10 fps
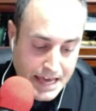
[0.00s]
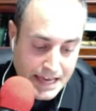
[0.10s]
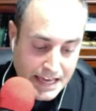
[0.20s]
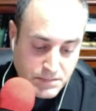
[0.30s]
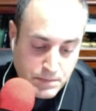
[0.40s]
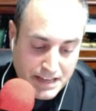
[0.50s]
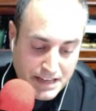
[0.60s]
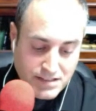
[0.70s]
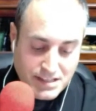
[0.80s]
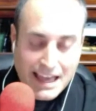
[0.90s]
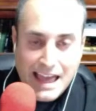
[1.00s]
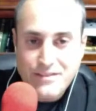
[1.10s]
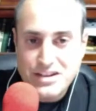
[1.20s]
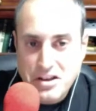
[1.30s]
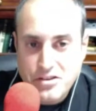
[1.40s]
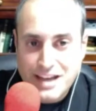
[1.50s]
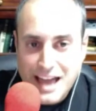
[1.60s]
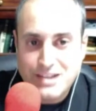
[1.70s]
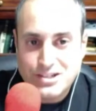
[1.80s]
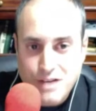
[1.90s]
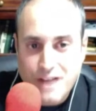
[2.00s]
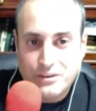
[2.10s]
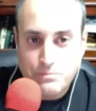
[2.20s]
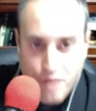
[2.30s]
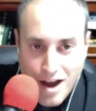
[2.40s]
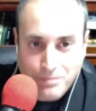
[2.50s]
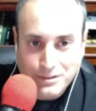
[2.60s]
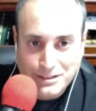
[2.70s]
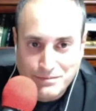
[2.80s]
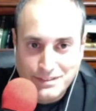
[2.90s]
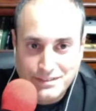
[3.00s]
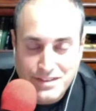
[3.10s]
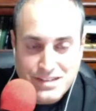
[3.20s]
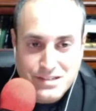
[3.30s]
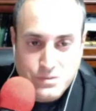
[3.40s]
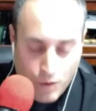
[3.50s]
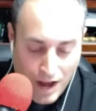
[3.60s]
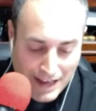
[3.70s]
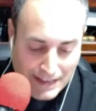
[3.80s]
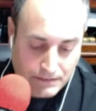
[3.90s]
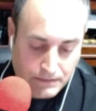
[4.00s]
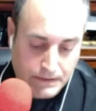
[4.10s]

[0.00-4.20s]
It's because they have another catastrophic problem. This is why.